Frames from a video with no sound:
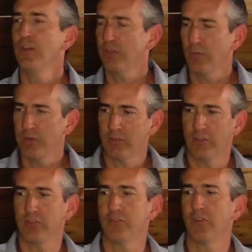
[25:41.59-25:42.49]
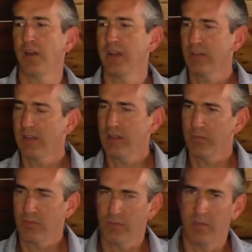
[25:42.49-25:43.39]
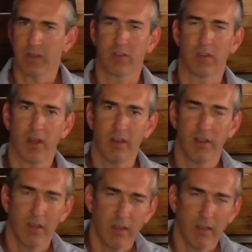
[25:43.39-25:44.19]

So we should just draw near to Him, submit to God,